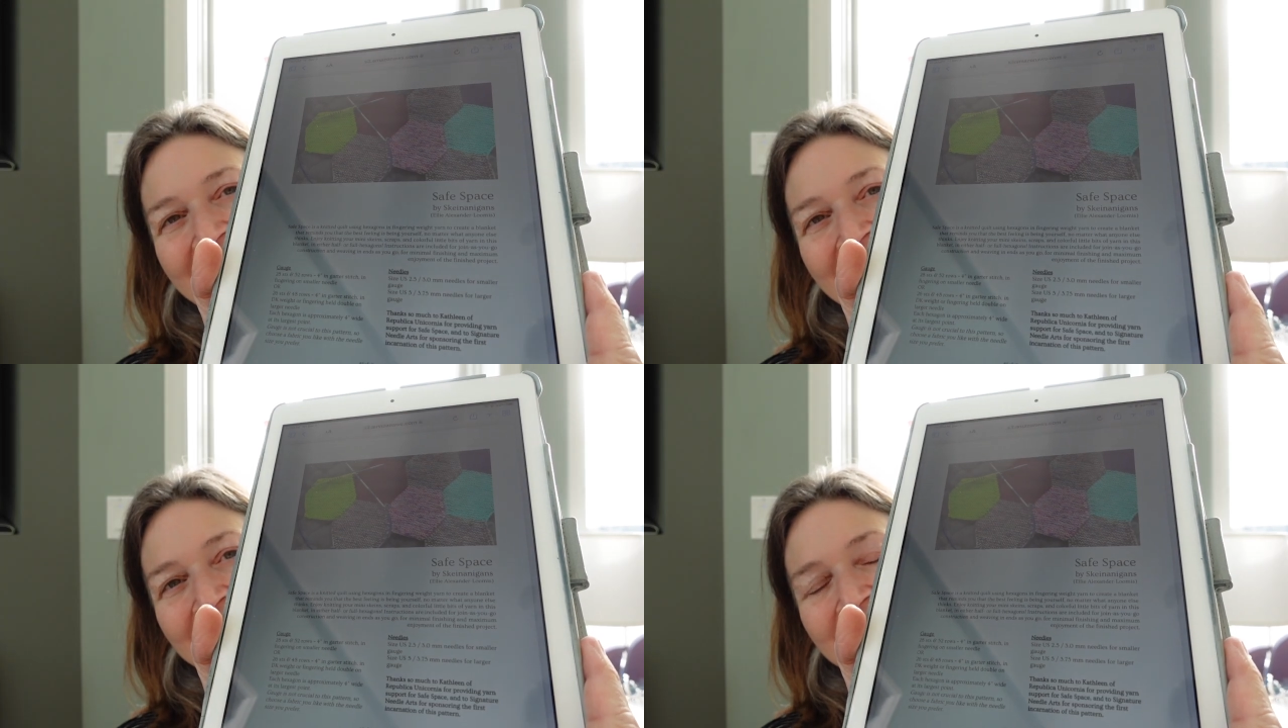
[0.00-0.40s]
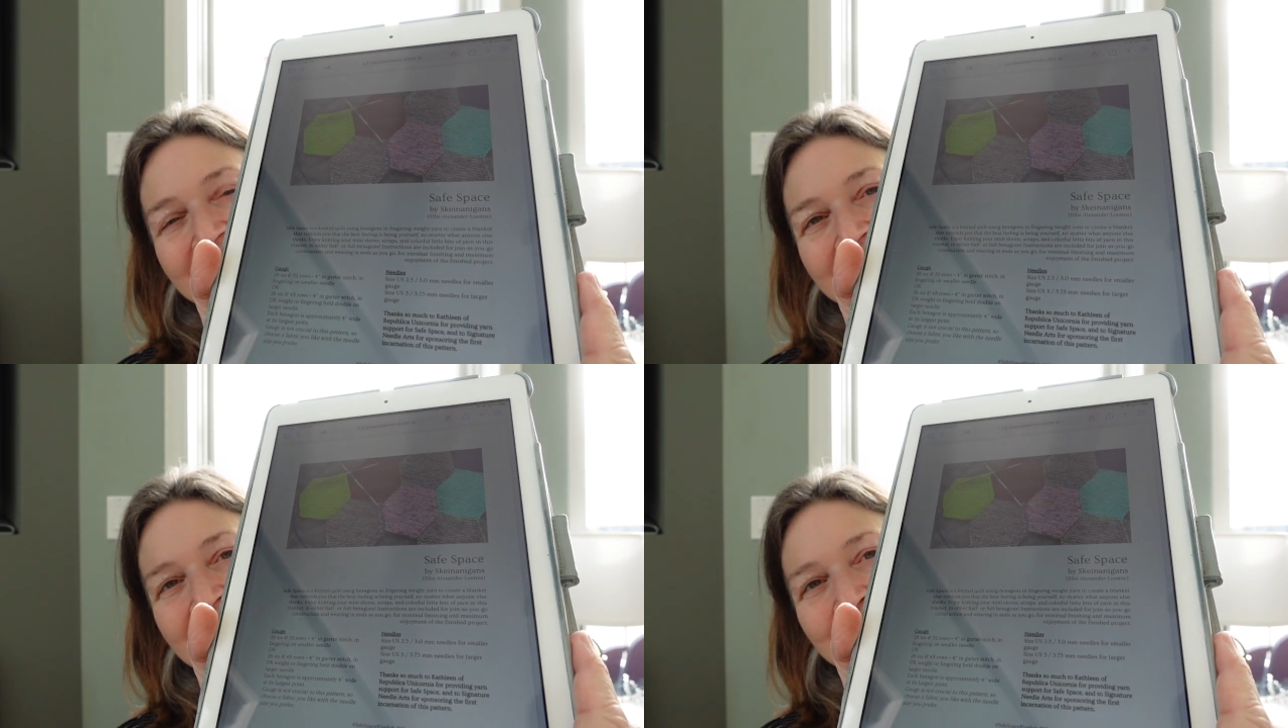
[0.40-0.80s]
and
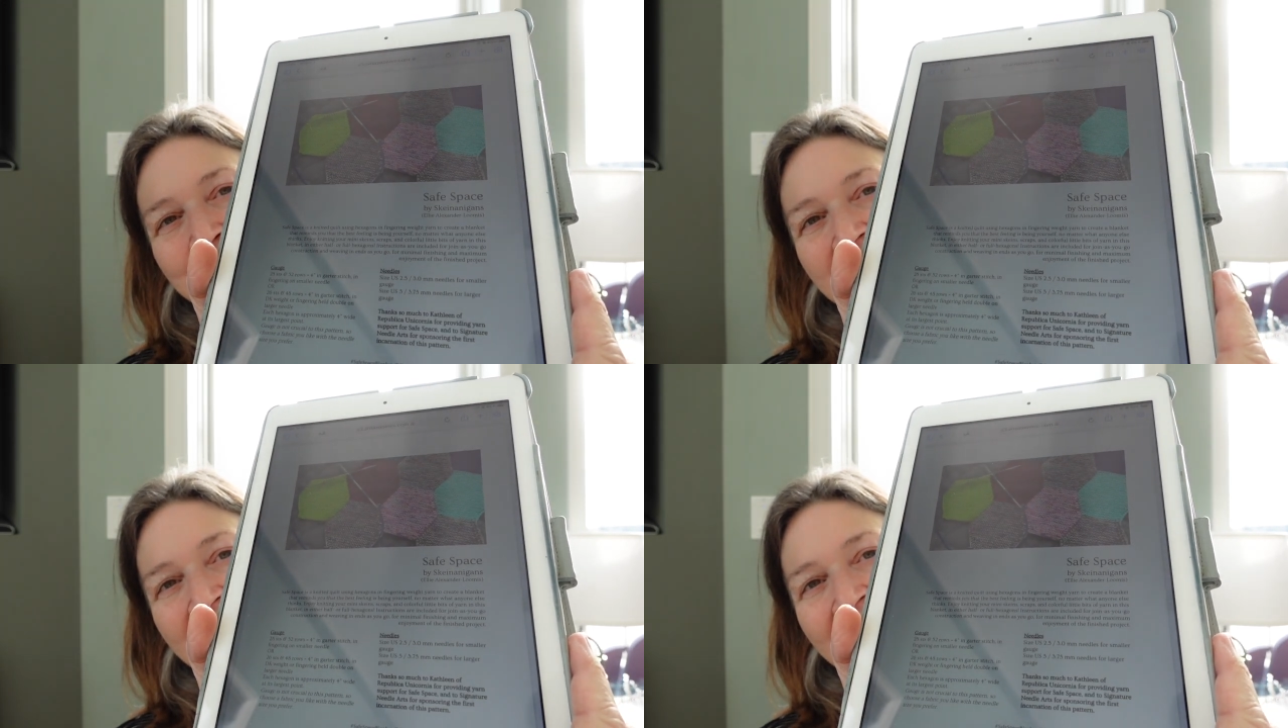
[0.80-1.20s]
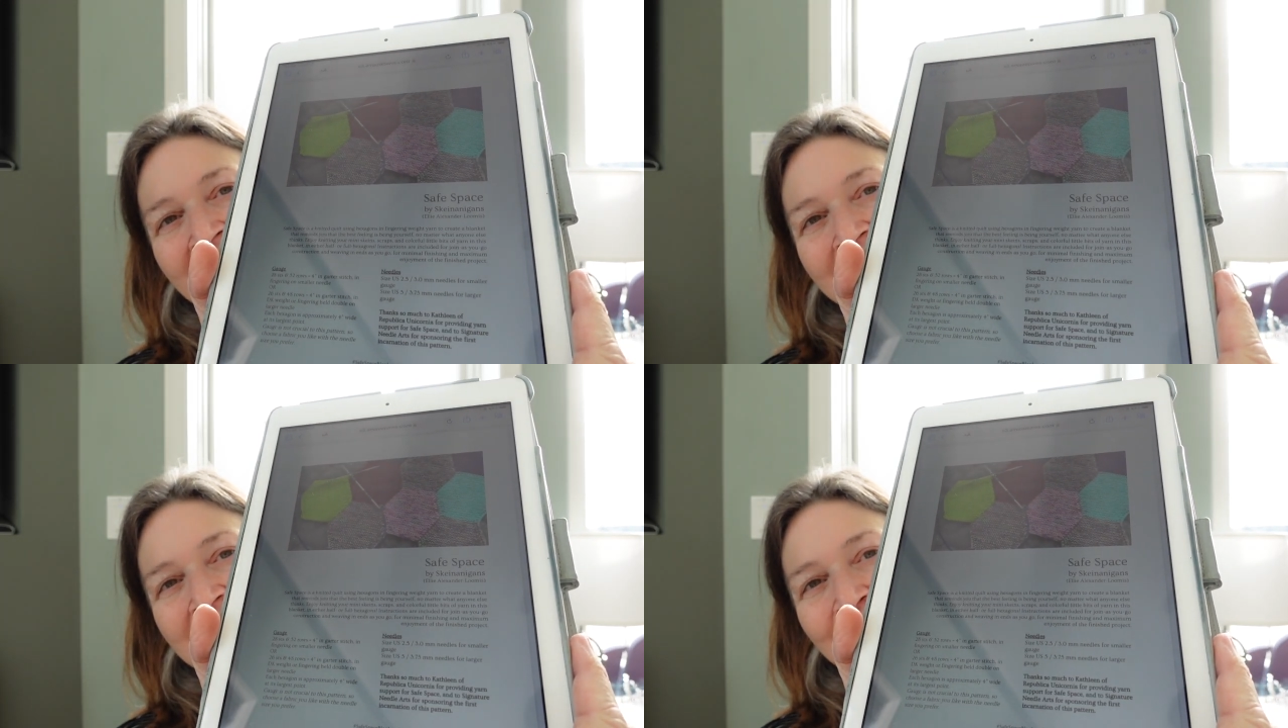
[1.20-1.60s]
this is by
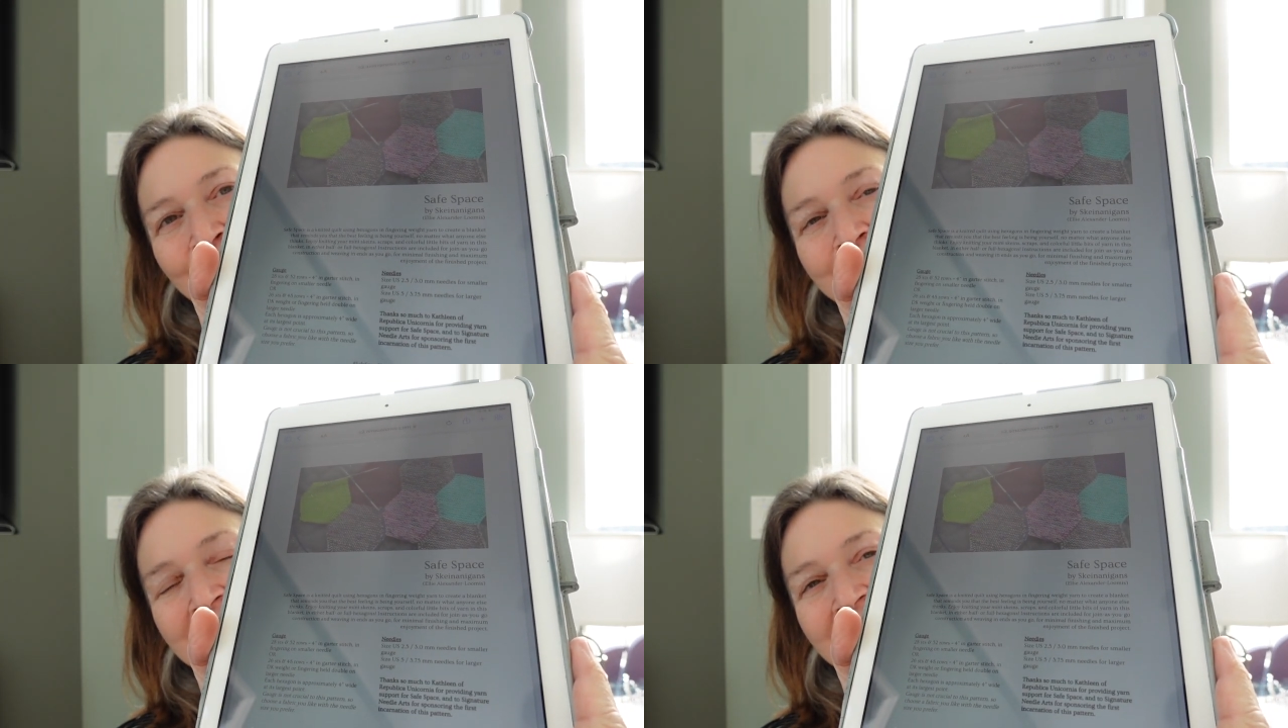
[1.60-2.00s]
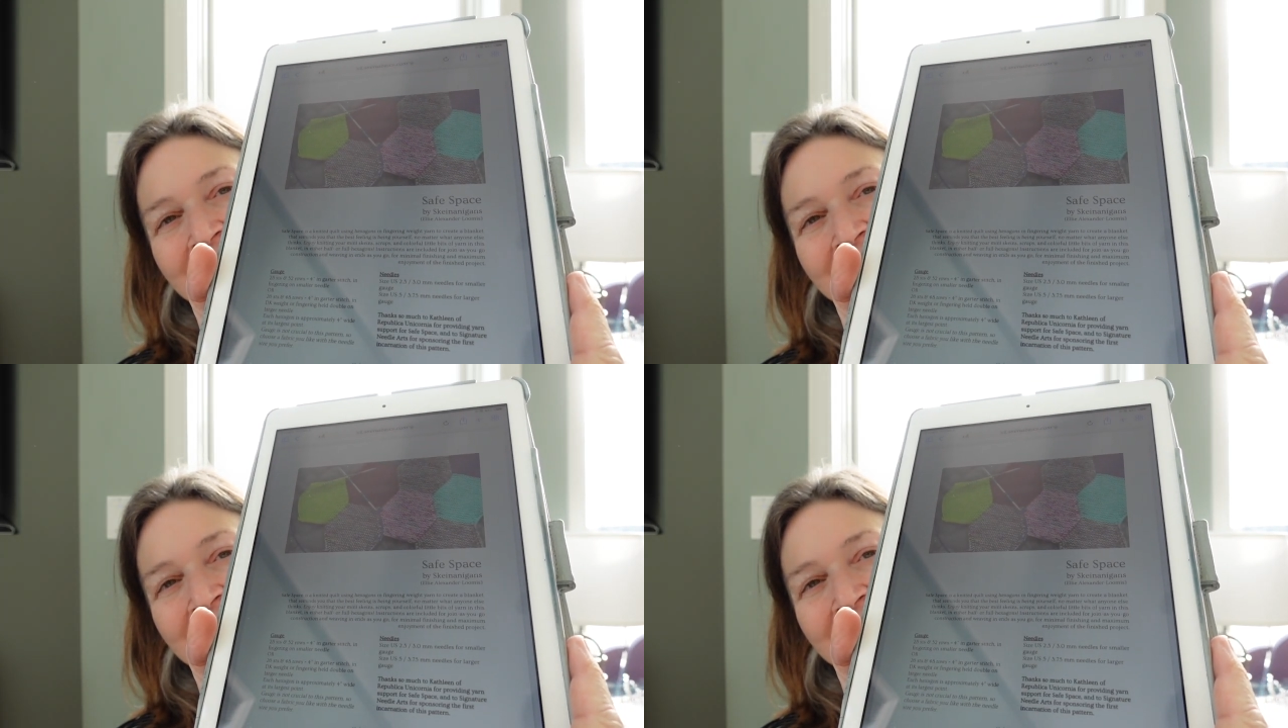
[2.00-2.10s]
Ellie, who is